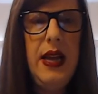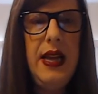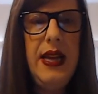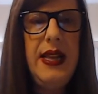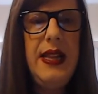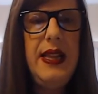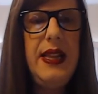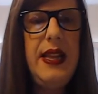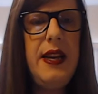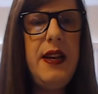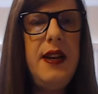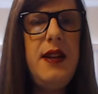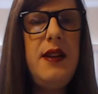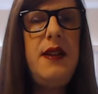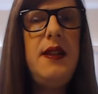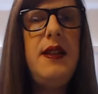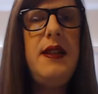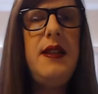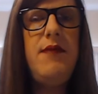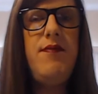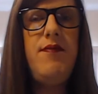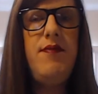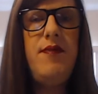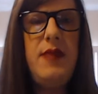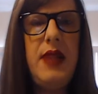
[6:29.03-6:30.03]
there's
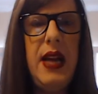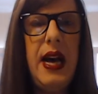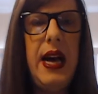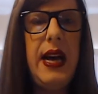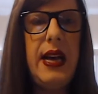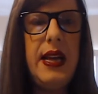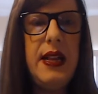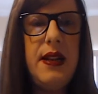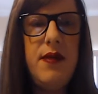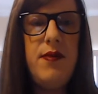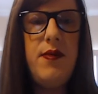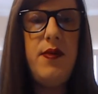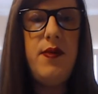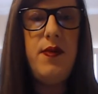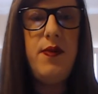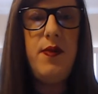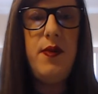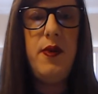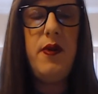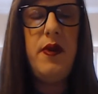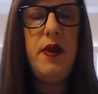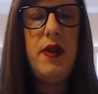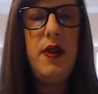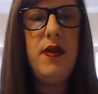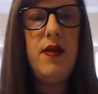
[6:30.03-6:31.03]
that
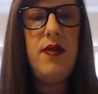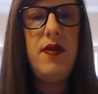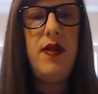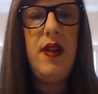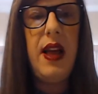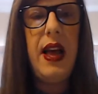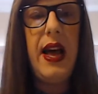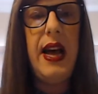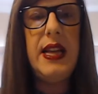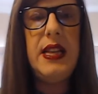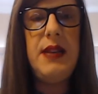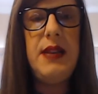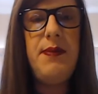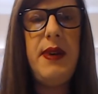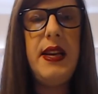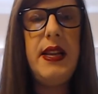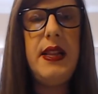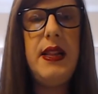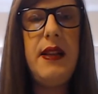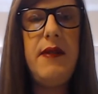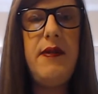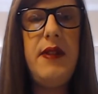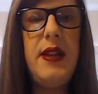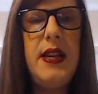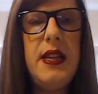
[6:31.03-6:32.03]
aspect
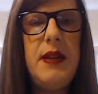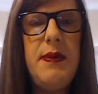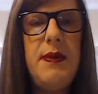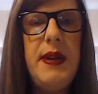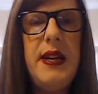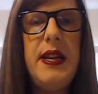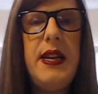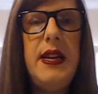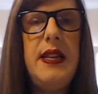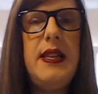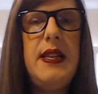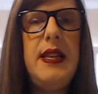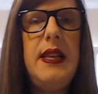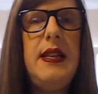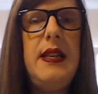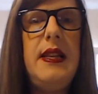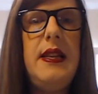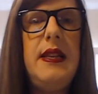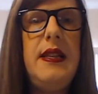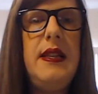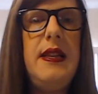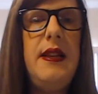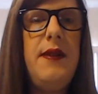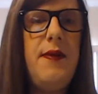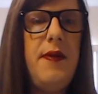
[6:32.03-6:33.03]
of the experience that is
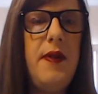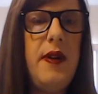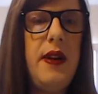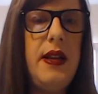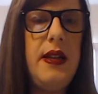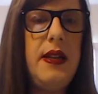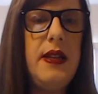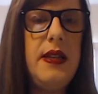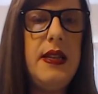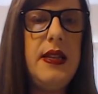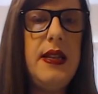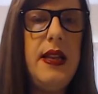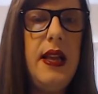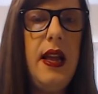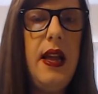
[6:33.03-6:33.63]
different.